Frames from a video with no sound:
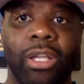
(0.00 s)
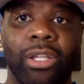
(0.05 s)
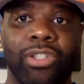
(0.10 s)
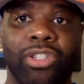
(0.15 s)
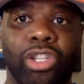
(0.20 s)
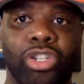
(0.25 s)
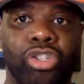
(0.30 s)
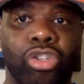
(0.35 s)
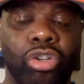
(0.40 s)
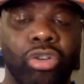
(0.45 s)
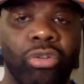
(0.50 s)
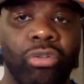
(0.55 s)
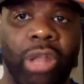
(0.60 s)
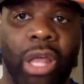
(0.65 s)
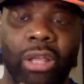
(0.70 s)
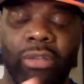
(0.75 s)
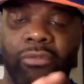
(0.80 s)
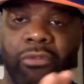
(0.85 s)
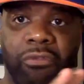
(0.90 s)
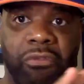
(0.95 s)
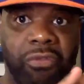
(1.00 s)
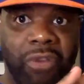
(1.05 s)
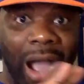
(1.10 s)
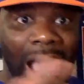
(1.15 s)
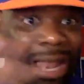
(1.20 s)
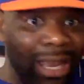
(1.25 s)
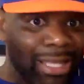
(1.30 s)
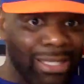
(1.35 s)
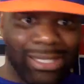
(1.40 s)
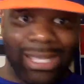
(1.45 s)
just like
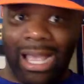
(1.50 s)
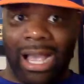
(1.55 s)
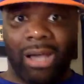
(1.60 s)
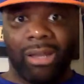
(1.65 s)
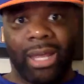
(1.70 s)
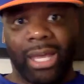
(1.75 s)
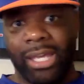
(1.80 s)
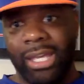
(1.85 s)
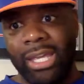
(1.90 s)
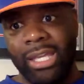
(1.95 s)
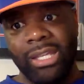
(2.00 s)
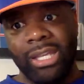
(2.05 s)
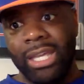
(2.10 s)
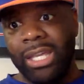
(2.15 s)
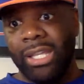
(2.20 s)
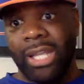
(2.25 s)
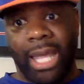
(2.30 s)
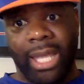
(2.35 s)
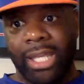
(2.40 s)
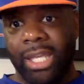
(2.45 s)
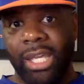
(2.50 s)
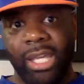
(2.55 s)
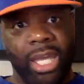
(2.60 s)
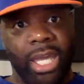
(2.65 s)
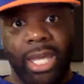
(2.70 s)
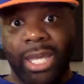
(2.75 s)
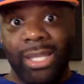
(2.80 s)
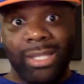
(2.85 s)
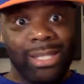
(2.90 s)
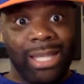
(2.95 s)
volatile. Like he's
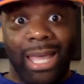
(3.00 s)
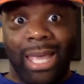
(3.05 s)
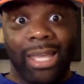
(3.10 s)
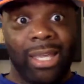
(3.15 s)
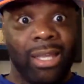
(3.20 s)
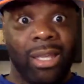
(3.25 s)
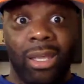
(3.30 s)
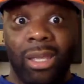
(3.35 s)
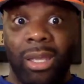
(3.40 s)
like